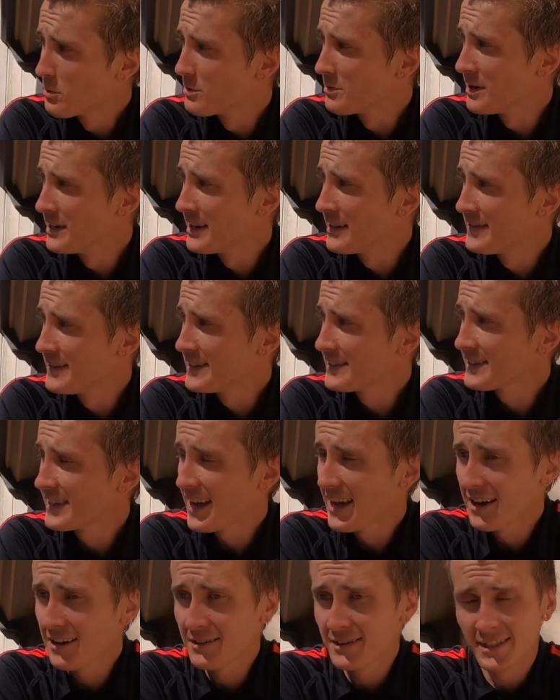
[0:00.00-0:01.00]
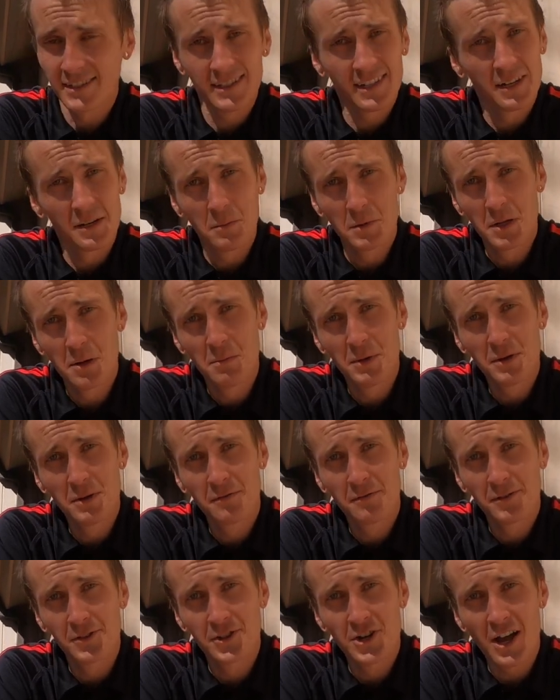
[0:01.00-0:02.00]
We're running this out and it's gonna be a
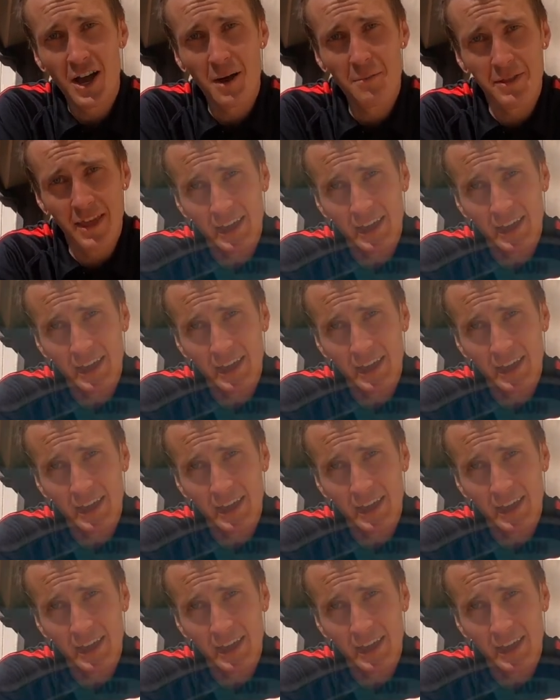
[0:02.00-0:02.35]
beautiful job.